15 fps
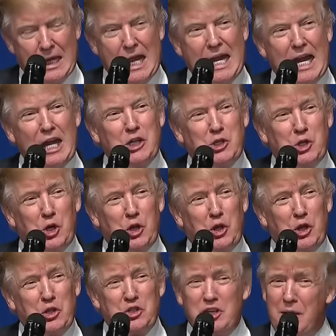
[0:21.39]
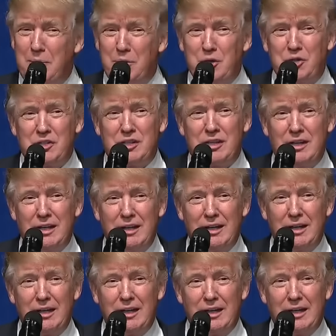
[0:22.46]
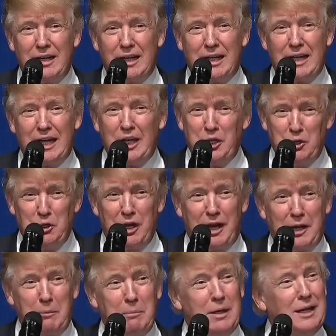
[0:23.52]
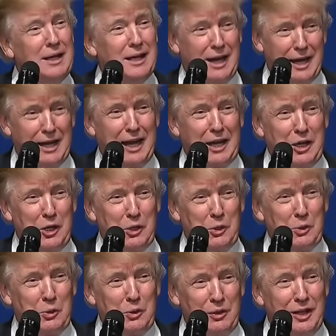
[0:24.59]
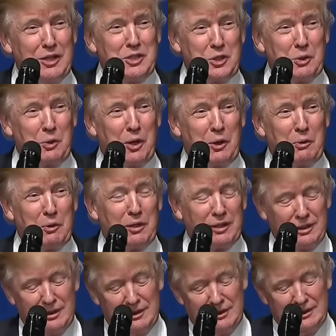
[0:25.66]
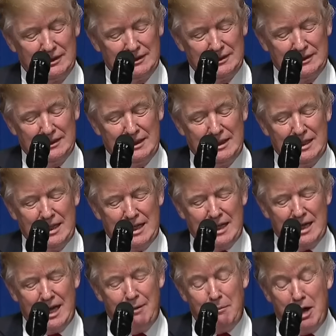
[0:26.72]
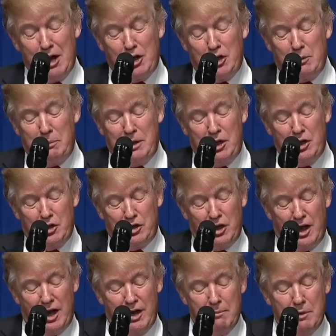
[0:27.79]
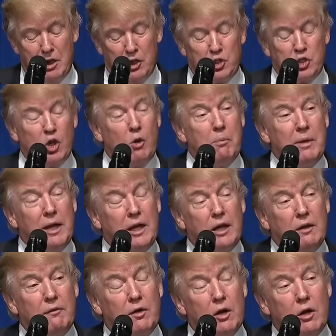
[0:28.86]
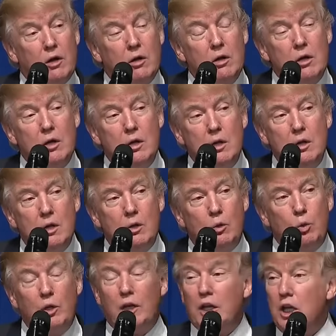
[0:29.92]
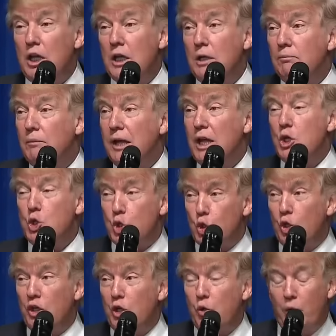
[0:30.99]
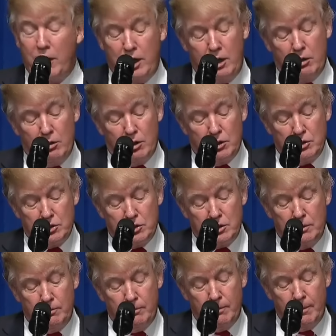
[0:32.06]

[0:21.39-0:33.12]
And I saw those numbers. And you like me, and I like you. That's the way it works. I'm honored to be here today among so many of our really and truly great heroes.